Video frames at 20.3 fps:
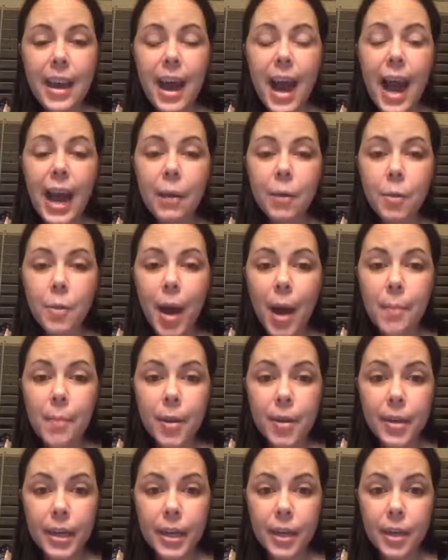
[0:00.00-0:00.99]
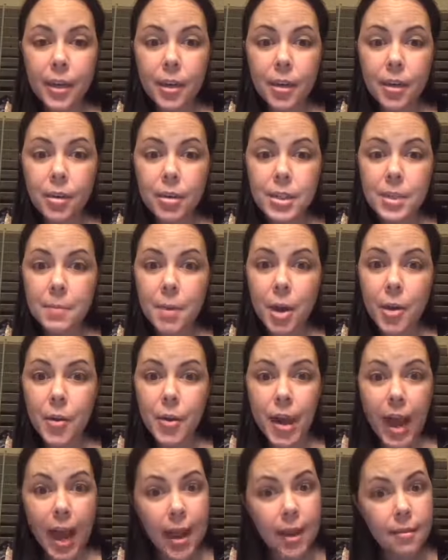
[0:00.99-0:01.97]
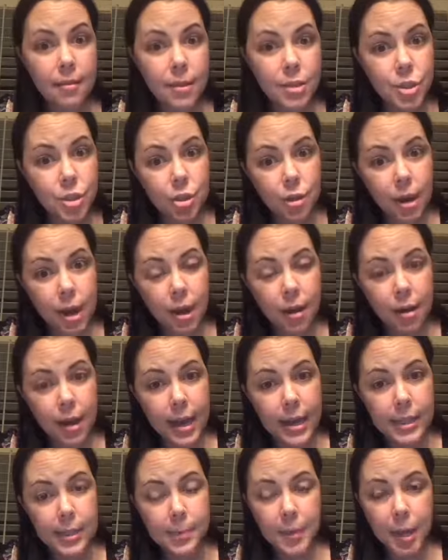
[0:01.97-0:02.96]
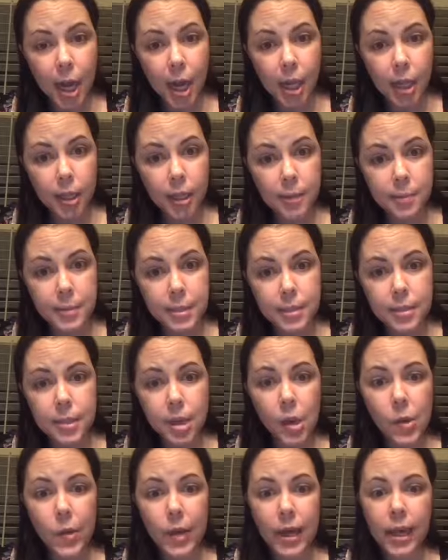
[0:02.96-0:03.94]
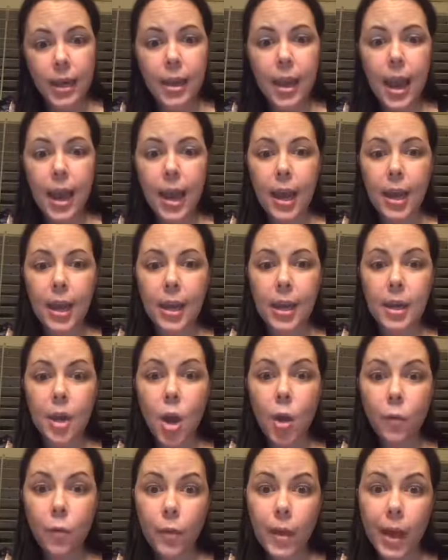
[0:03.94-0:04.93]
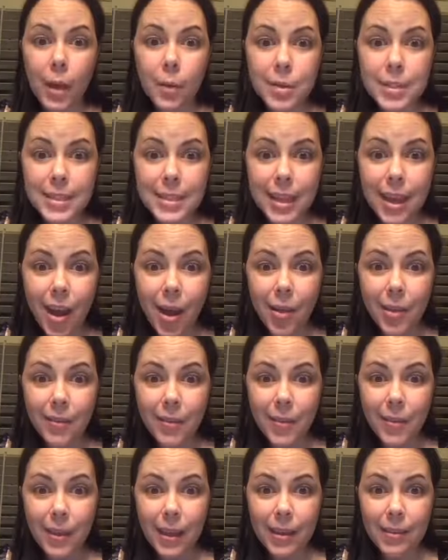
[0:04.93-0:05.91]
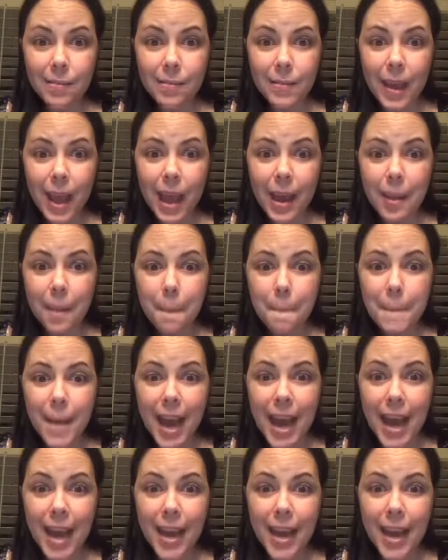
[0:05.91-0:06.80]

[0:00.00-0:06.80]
I will pop on here tomorrow night and let you know how Ice Apocalypse is going, and hopefully I will see all of you then. Okay, bye.